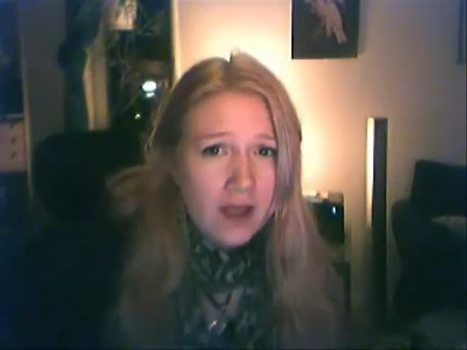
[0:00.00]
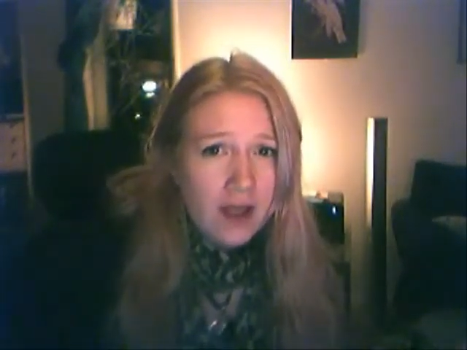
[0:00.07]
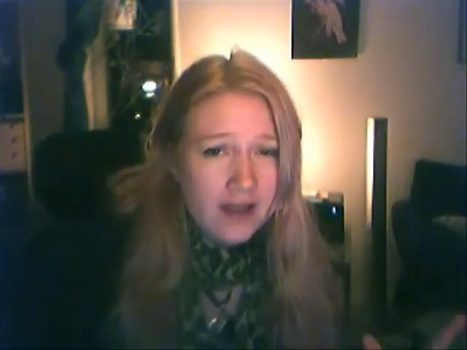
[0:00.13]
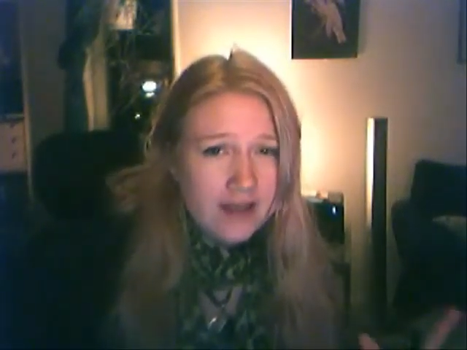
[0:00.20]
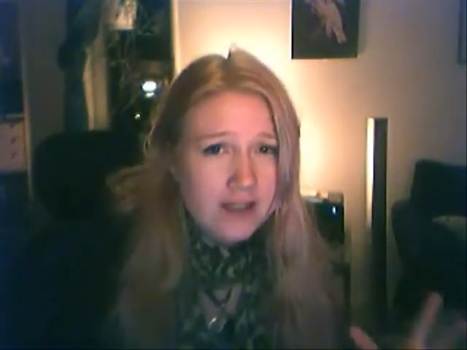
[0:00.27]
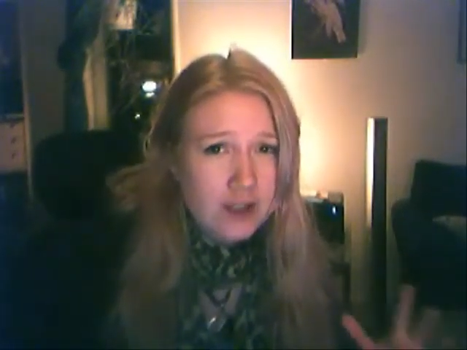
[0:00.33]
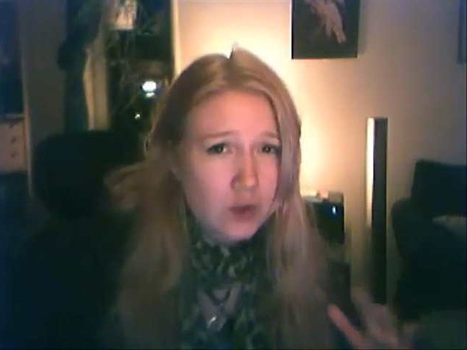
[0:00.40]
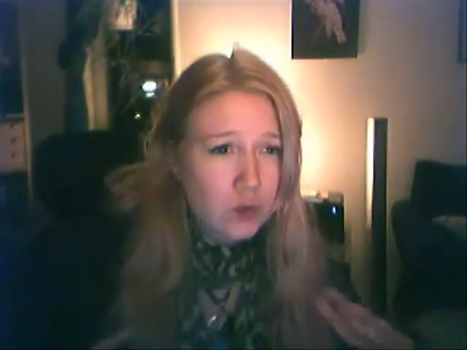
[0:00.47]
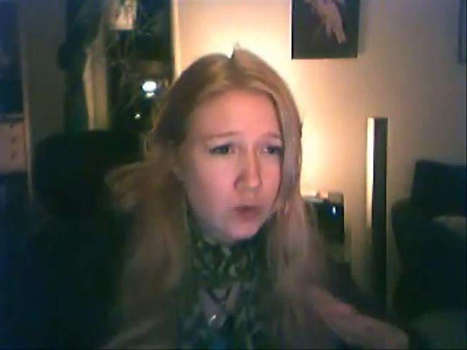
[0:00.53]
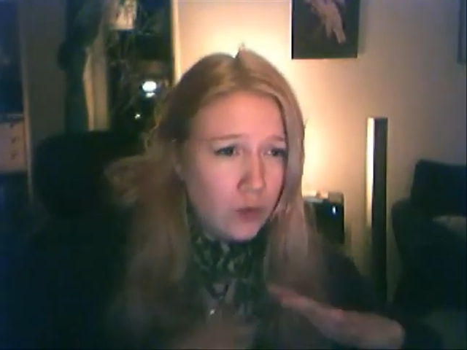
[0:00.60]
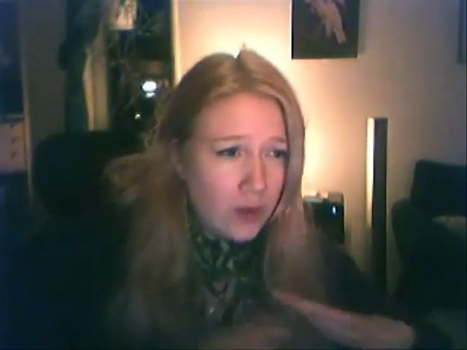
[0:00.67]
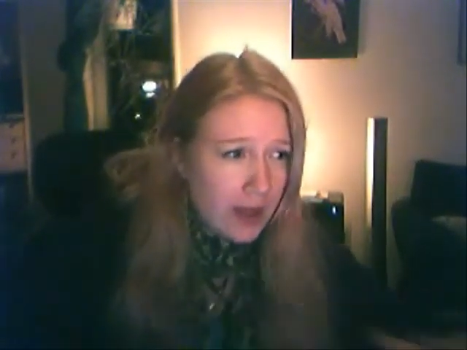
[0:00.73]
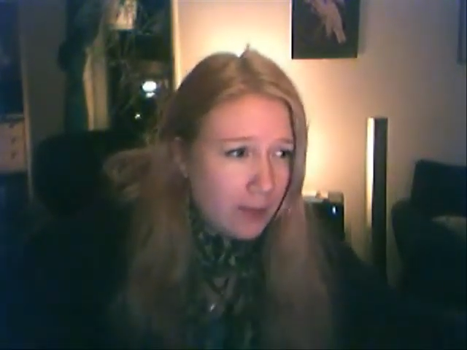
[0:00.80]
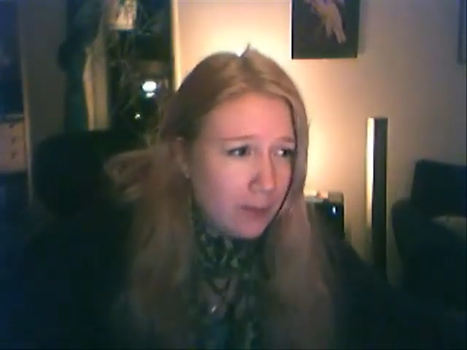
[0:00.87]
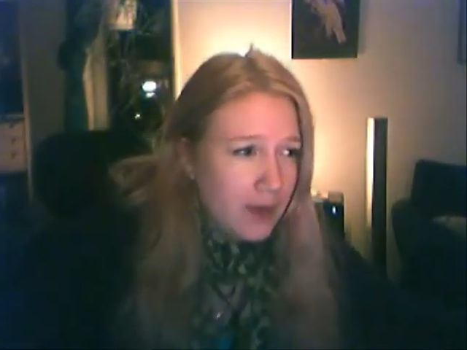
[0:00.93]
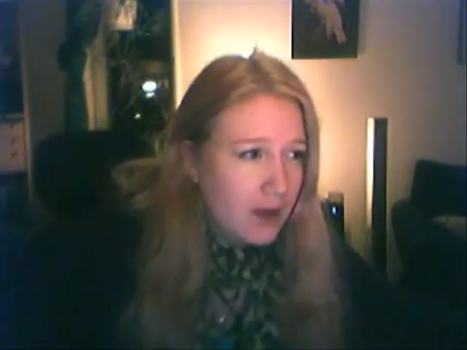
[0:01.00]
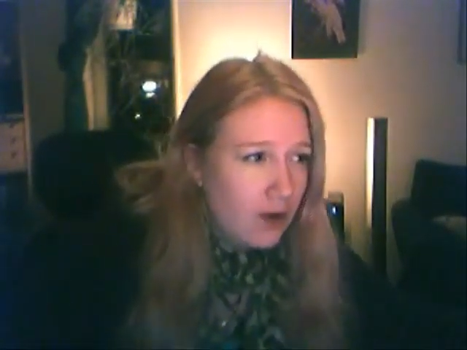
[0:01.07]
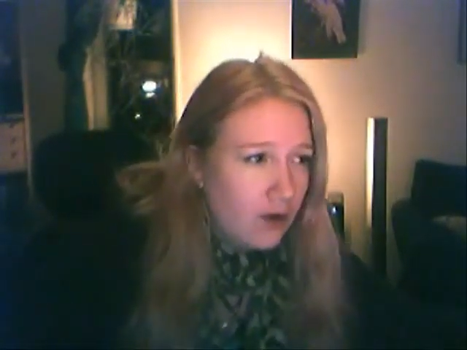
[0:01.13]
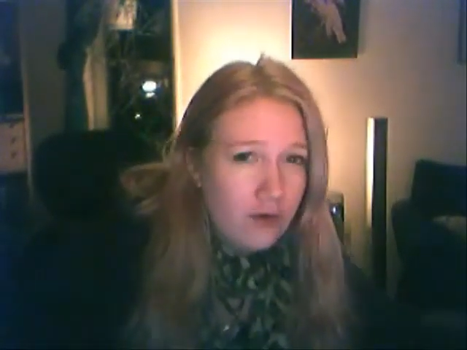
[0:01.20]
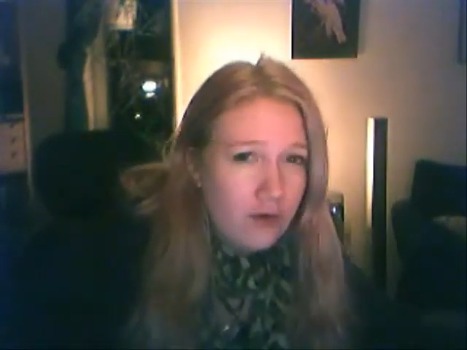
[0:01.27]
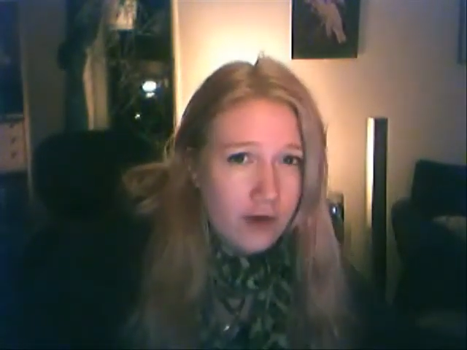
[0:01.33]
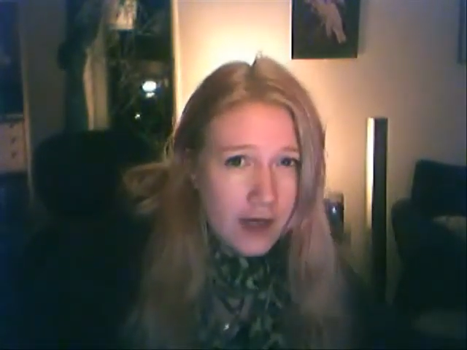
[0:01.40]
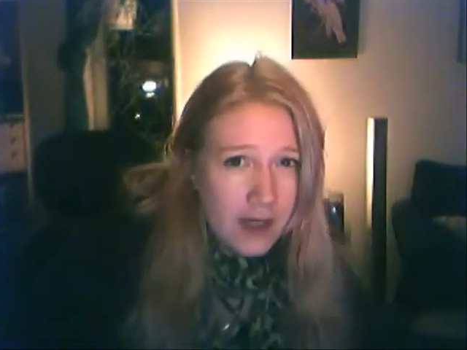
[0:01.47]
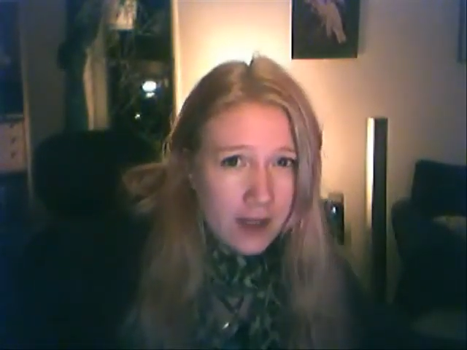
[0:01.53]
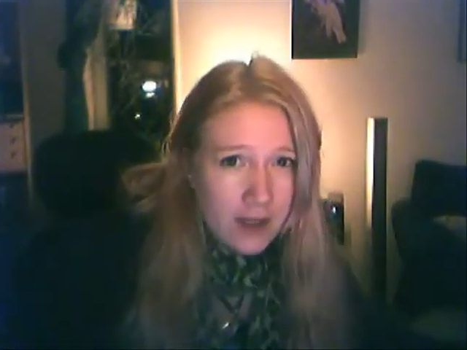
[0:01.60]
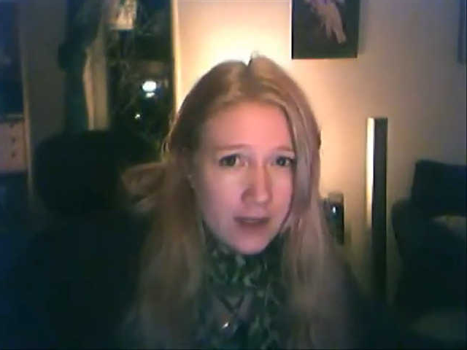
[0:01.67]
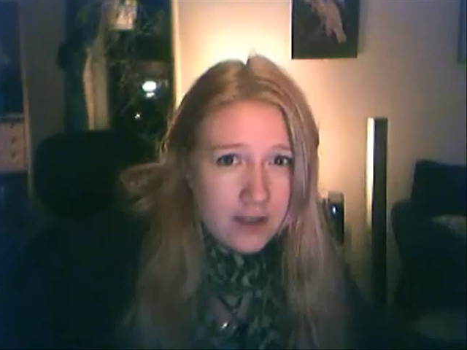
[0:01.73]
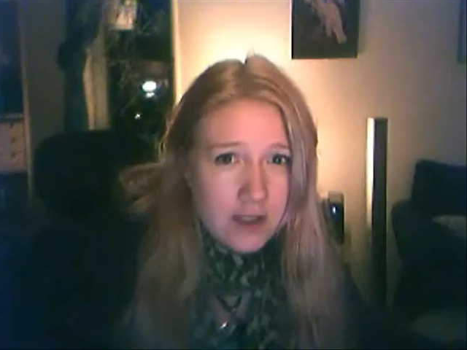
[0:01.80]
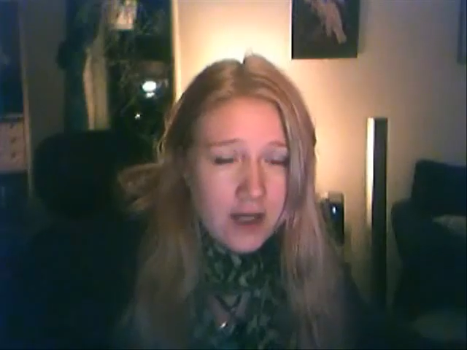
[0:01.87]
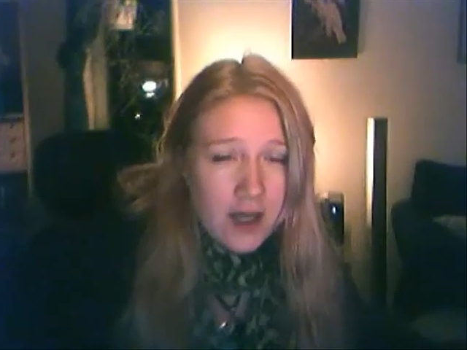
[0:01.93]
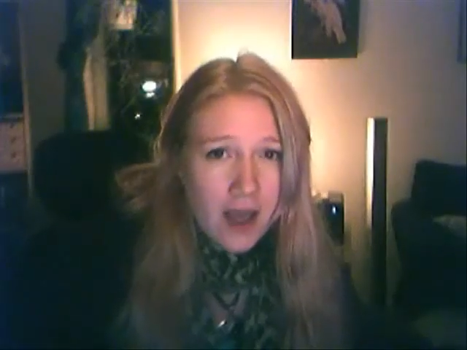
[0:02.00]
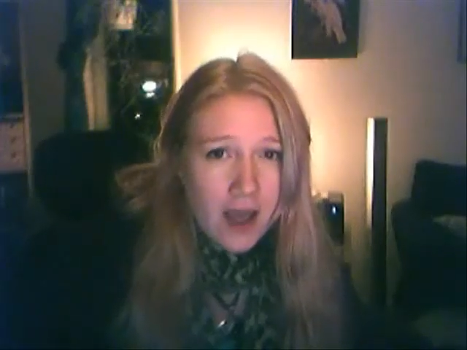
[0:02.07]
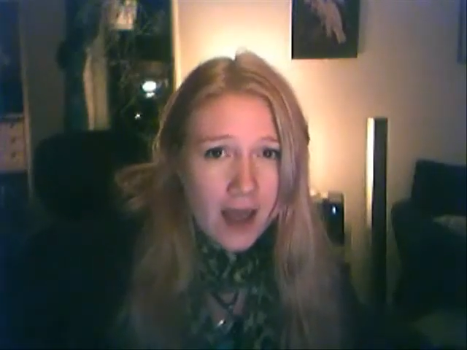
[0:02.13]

like sweeping over England,